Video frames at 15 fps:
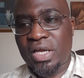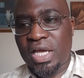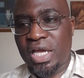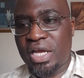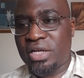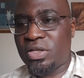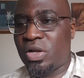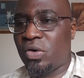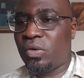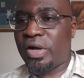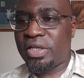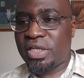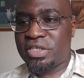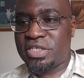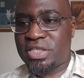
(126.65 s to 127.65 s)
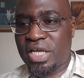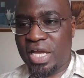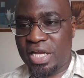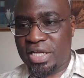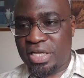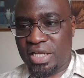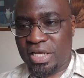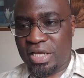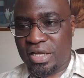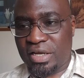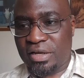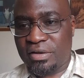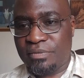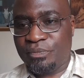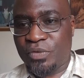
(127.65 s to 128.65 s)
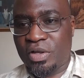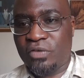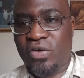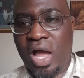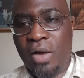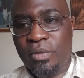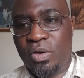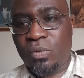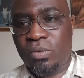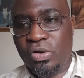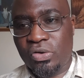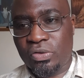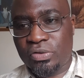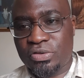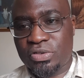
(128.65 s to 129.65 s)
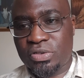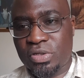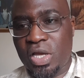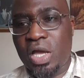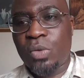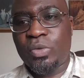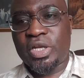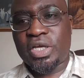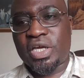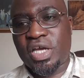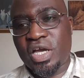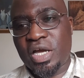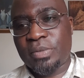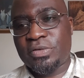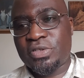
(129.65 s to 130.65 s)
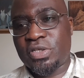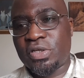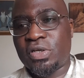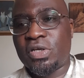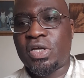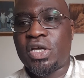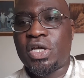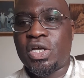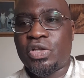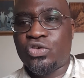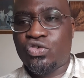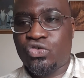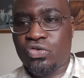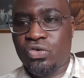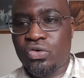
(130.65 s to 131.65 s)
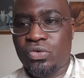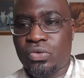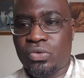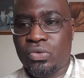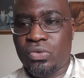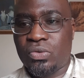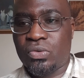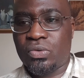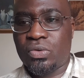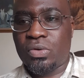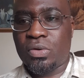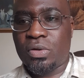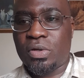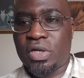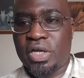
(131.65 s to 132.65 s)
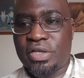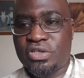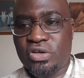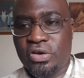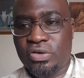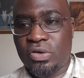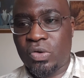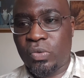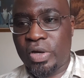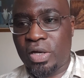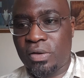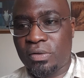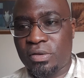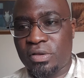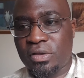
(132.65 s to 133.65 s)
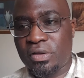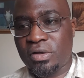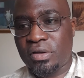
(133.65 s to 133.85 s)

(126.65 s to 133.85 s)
and no understanding of how it works when it comes to true internal wealth?